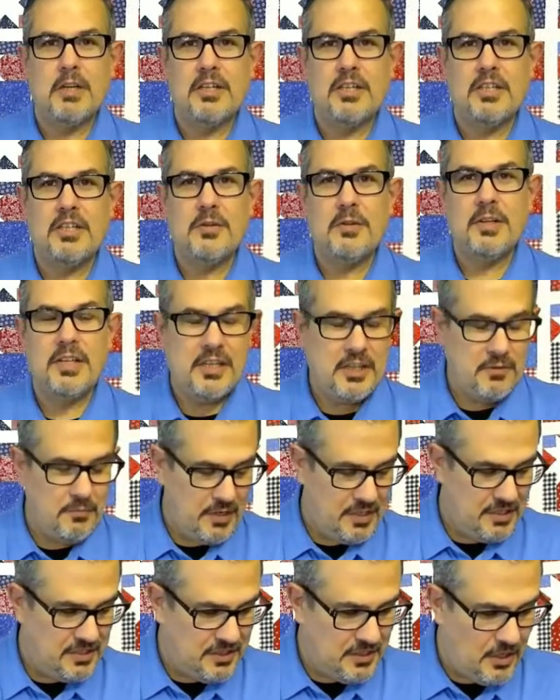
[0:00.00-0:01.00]
to do it
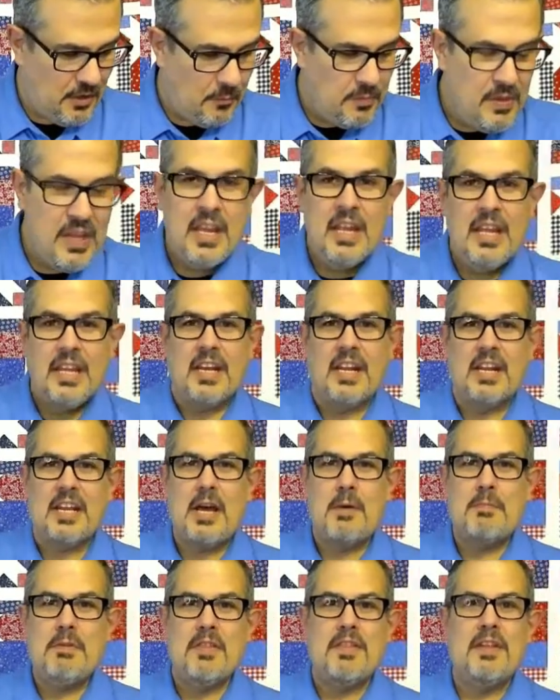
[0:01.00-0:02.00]
anyway. So got a
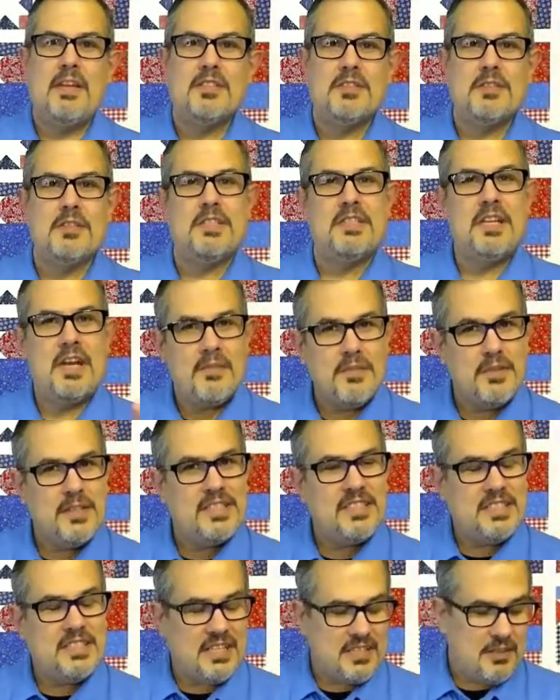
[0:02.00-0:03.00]
couple of things. So
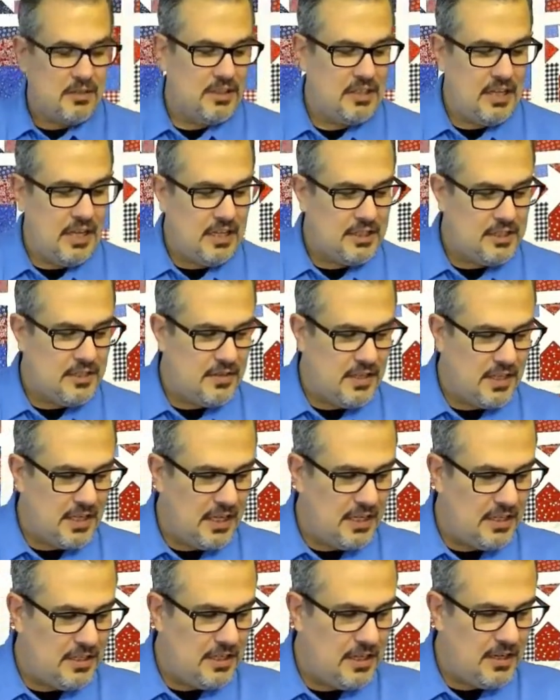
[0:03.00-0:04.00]
definitely stick to
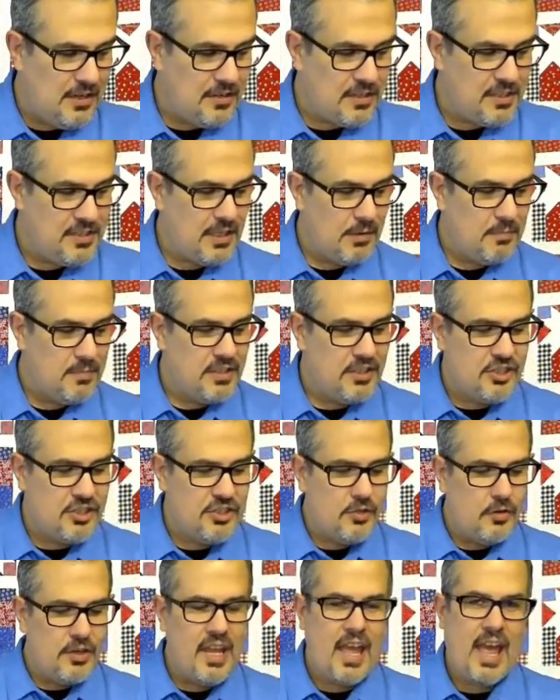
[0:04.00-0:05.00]
the end here, because I'm going to
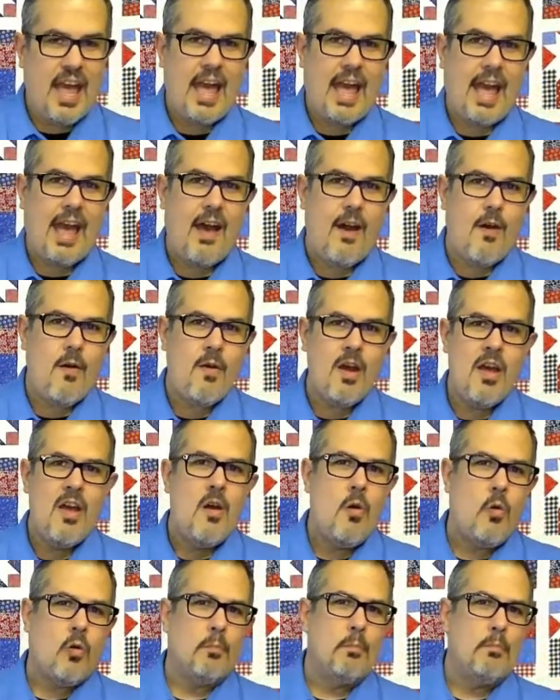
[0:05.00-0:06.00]
show you how
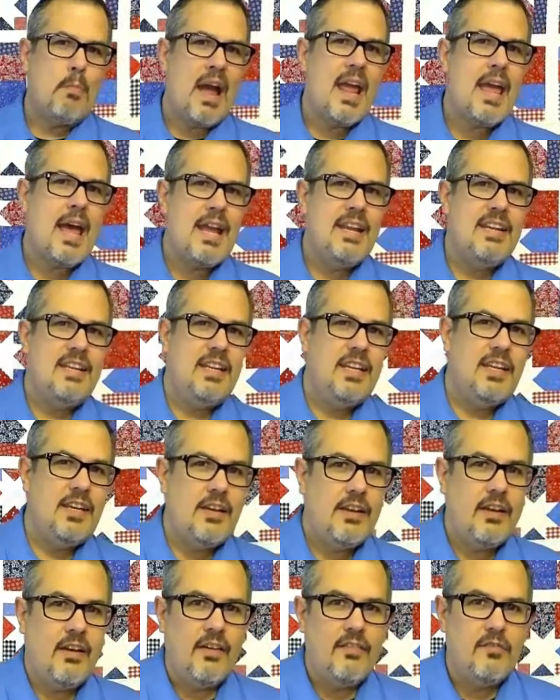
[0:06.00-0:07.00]
or my
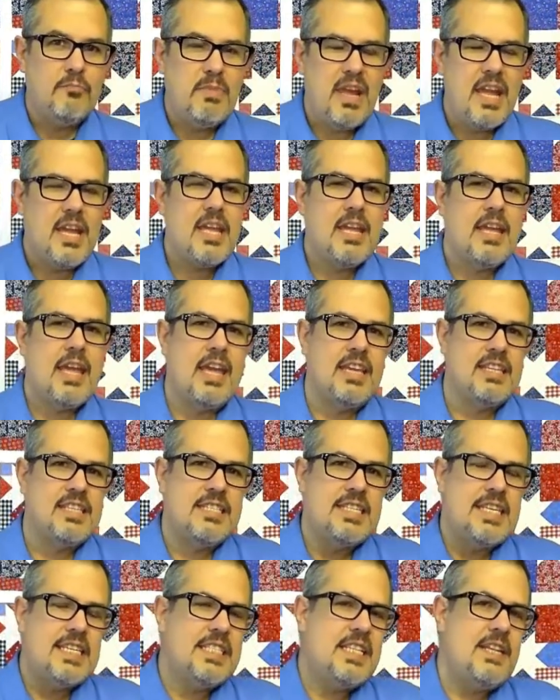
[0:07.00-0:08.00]
idea of making a
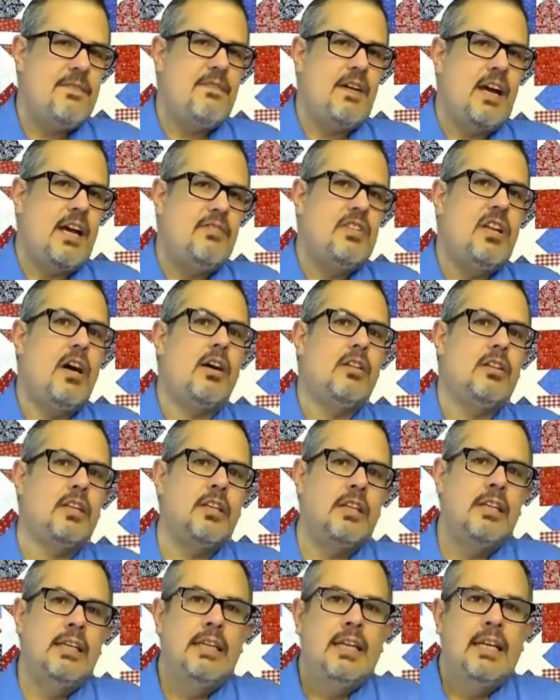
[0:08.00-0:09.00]

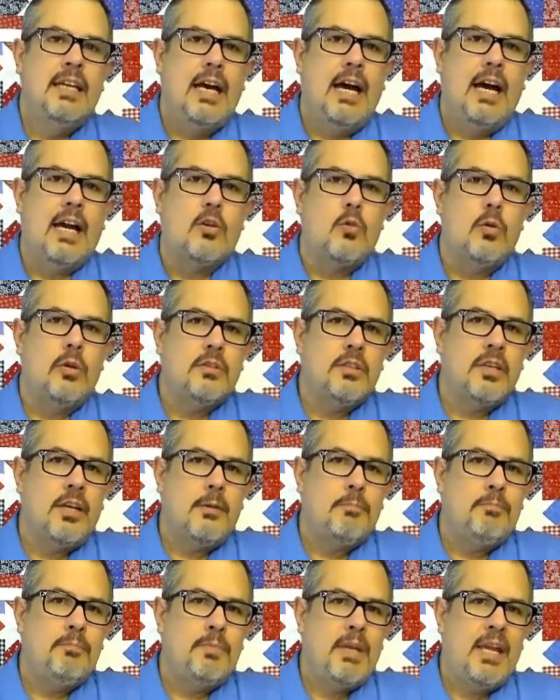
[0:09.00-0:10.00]
$65 quilt
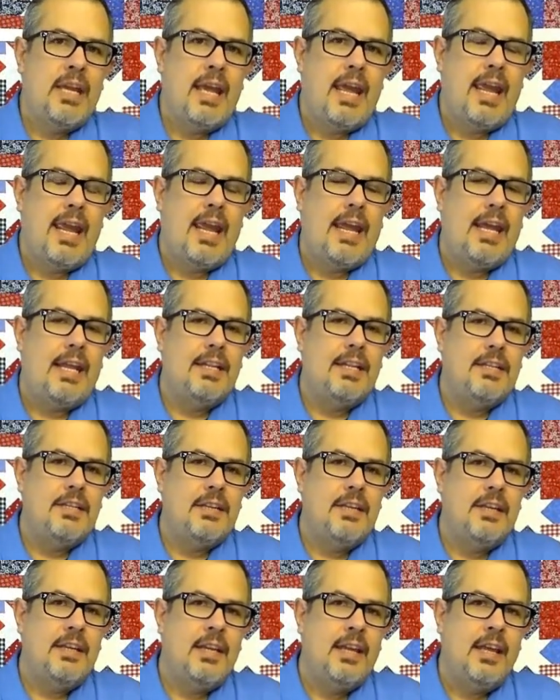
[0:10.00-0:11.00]
top, and